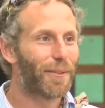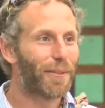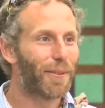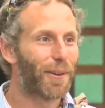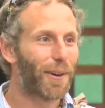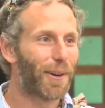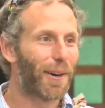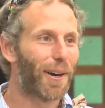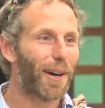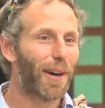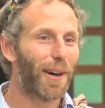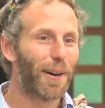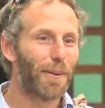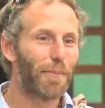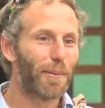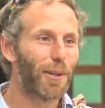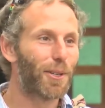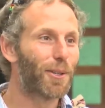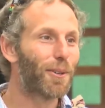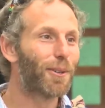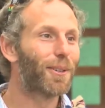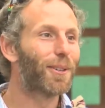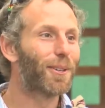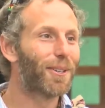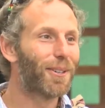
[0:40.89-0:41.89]
For
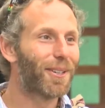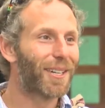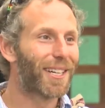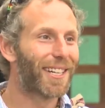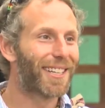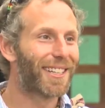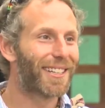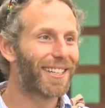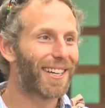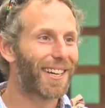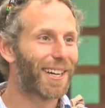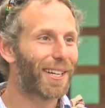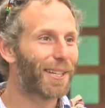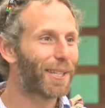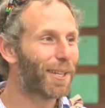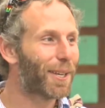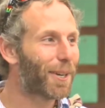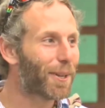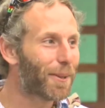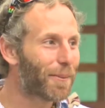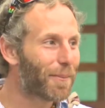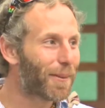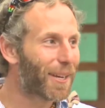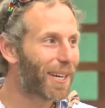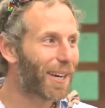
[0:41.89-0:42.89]
Muzungu, it's a
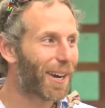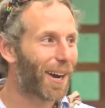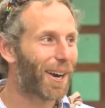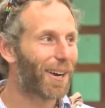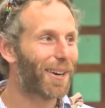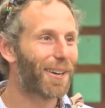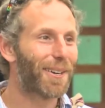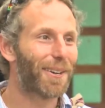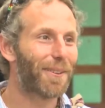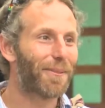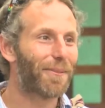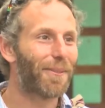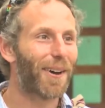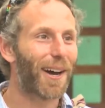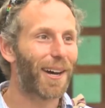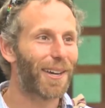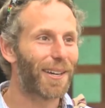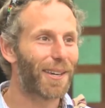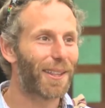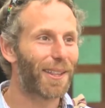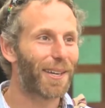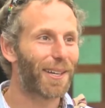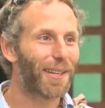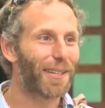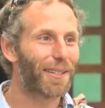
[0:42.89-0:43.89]
little bit hard to
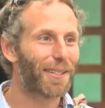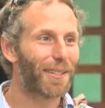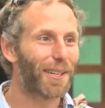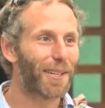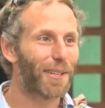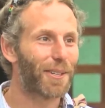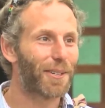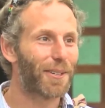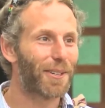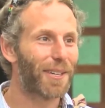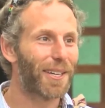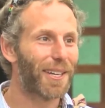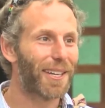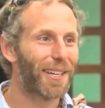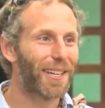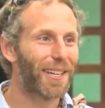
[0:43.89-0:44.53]
find things that you